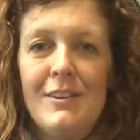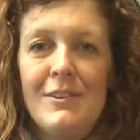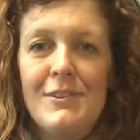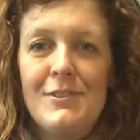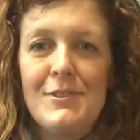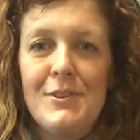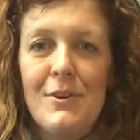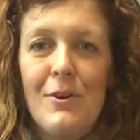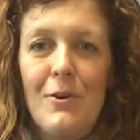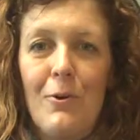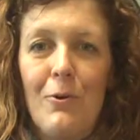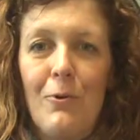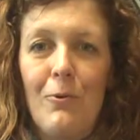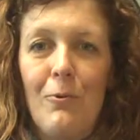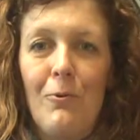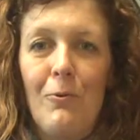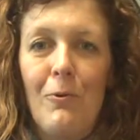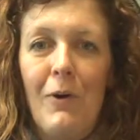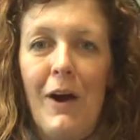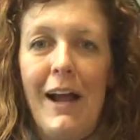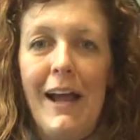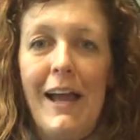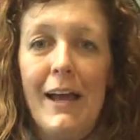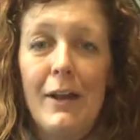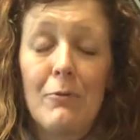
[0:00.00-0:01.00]
So
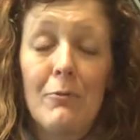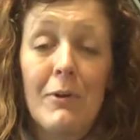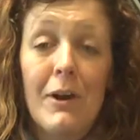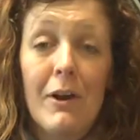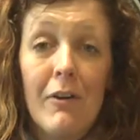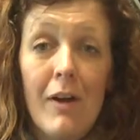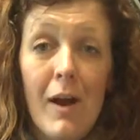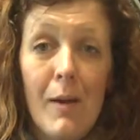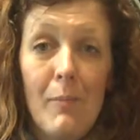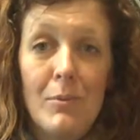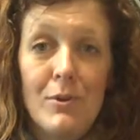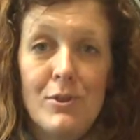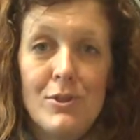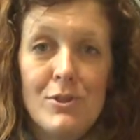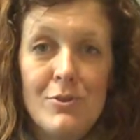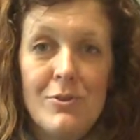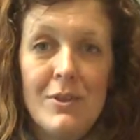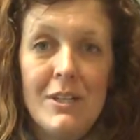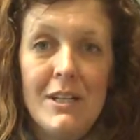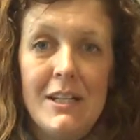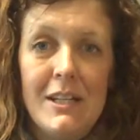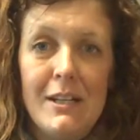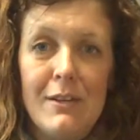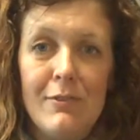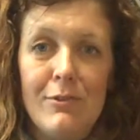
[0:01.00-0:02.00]
I had a rare
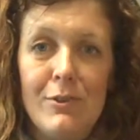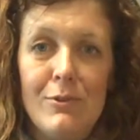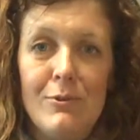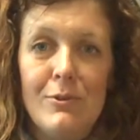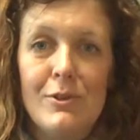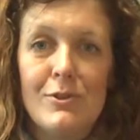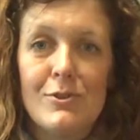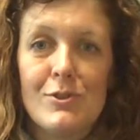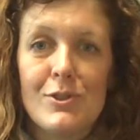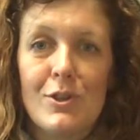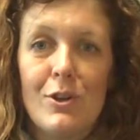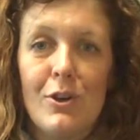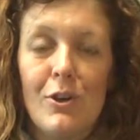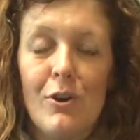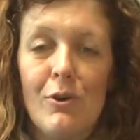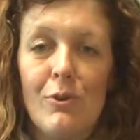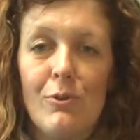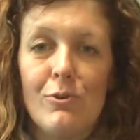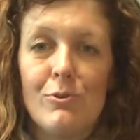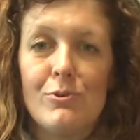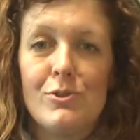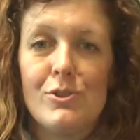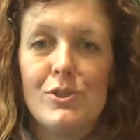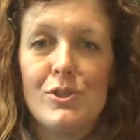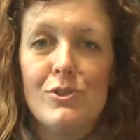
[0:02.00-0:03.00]
opportunity a few years
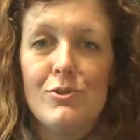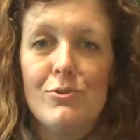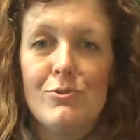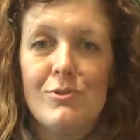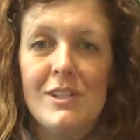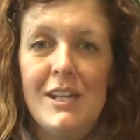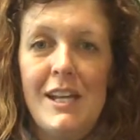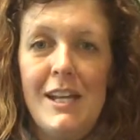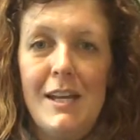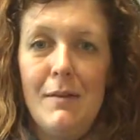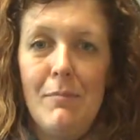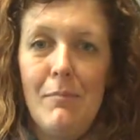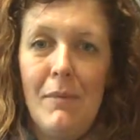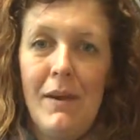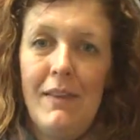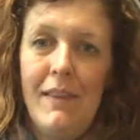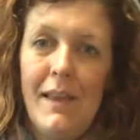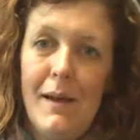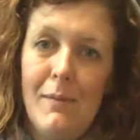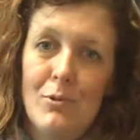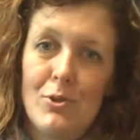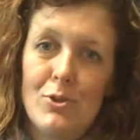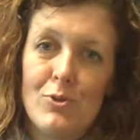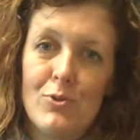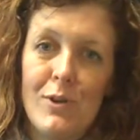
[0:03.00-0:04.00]
ago to take my
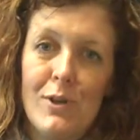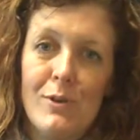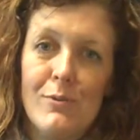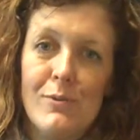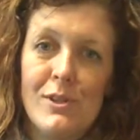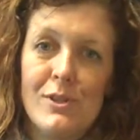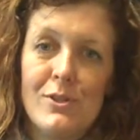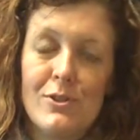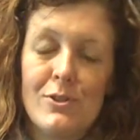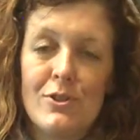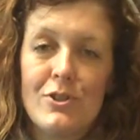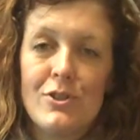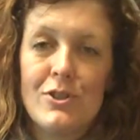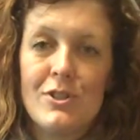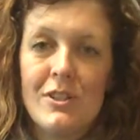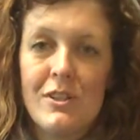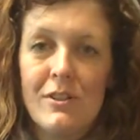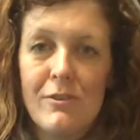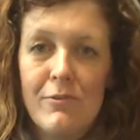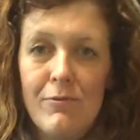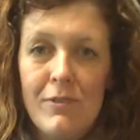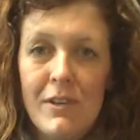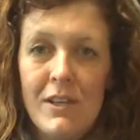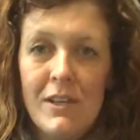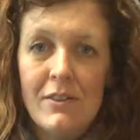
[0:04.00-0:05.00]
laboratory research to
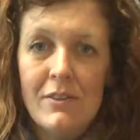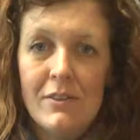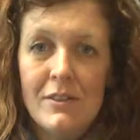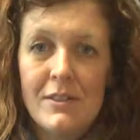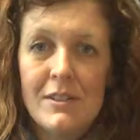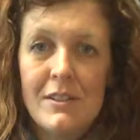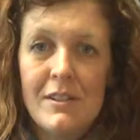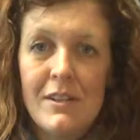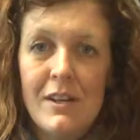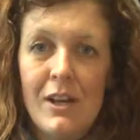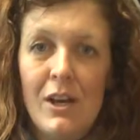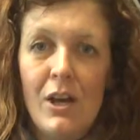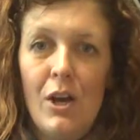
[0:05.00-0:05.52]
the field